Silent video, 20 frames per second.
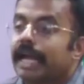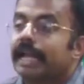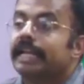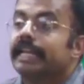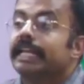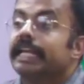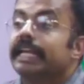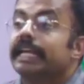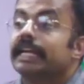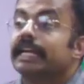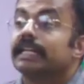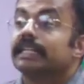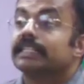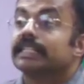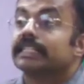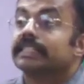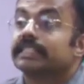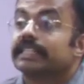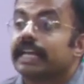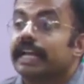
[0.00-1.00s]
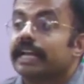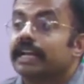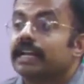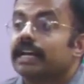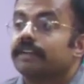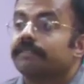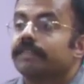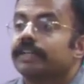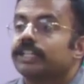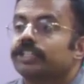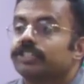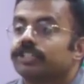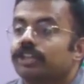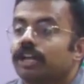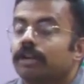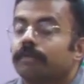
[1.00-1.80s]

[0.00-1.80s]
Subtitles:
a legal, just like Convention